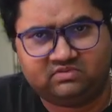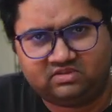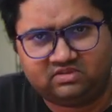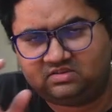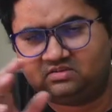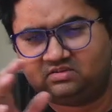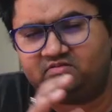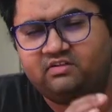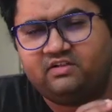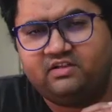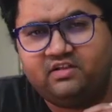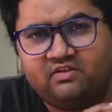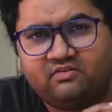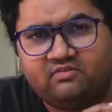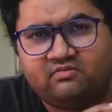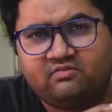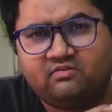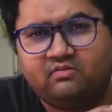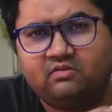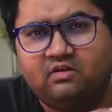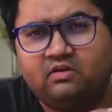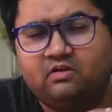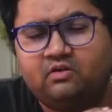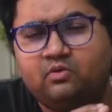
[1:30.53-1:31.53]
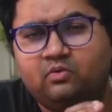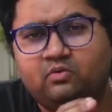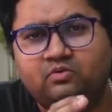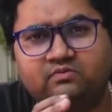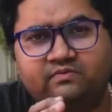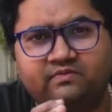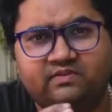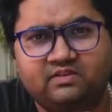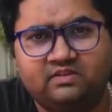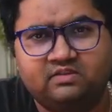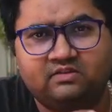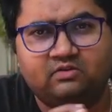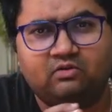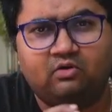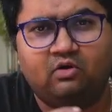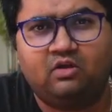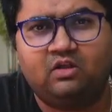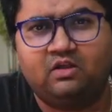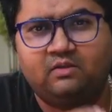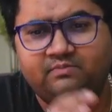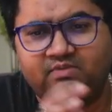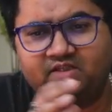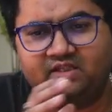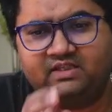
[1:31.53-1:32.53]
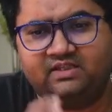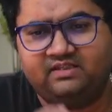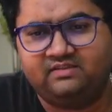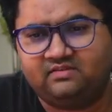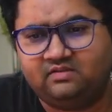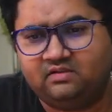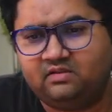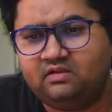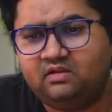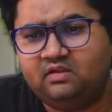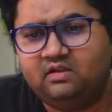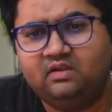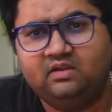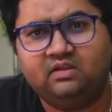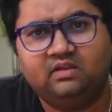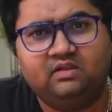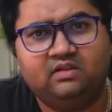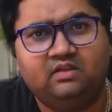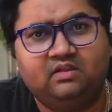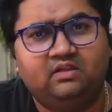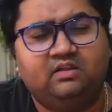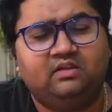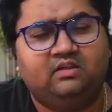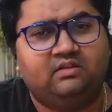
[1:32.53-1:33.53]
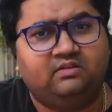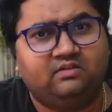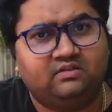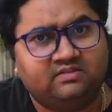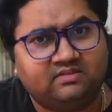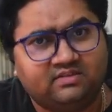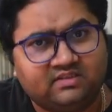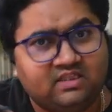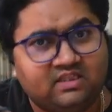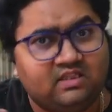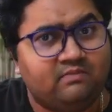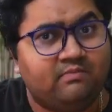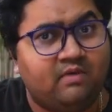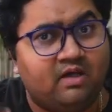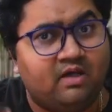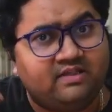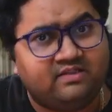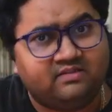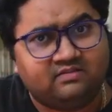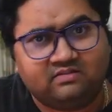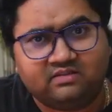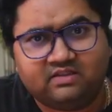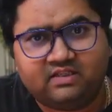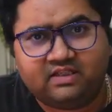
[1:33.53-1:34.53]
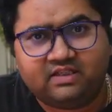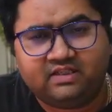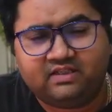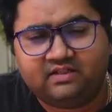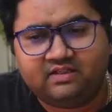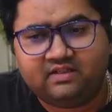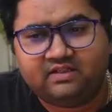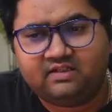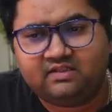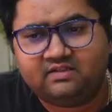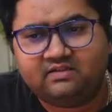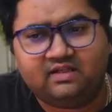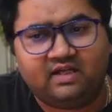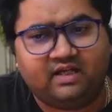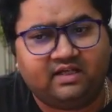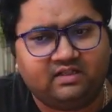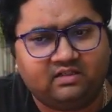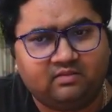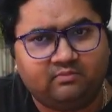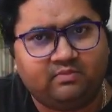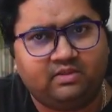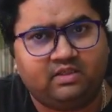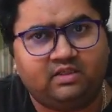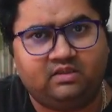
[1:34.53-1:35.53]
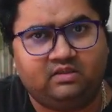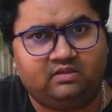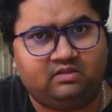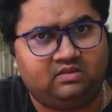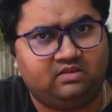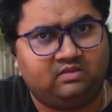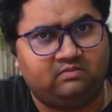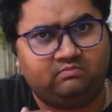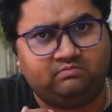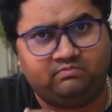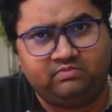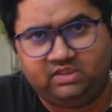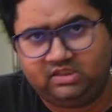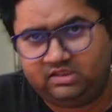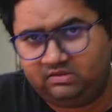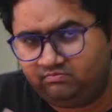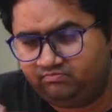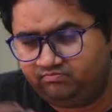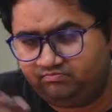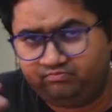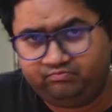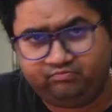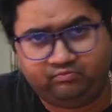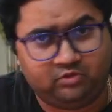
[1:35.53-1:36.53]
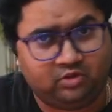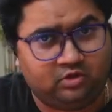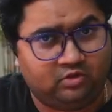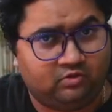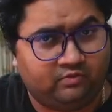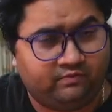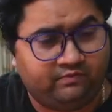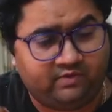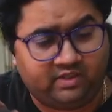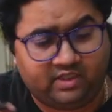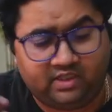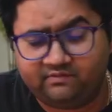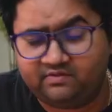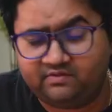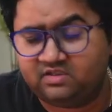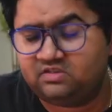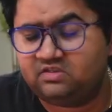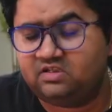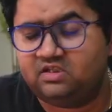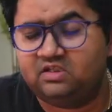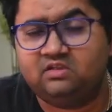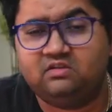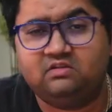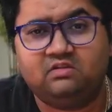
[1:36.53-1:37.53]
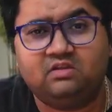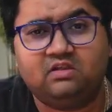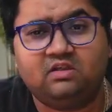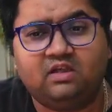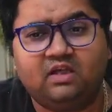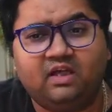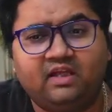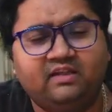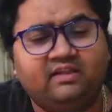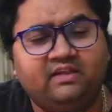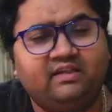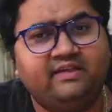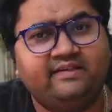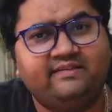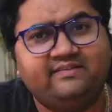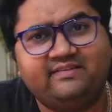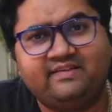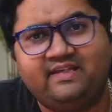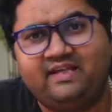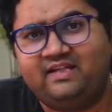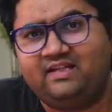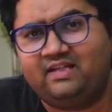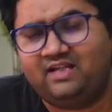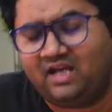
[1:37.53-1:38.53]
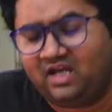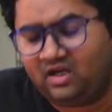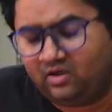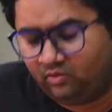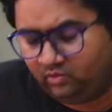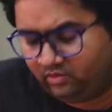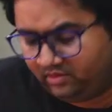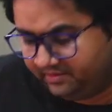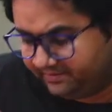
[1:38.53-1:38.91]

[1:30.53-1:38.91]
traditional rows versus columns and ACID. The schema is really dynamic. It can be ever changing, and they scale out.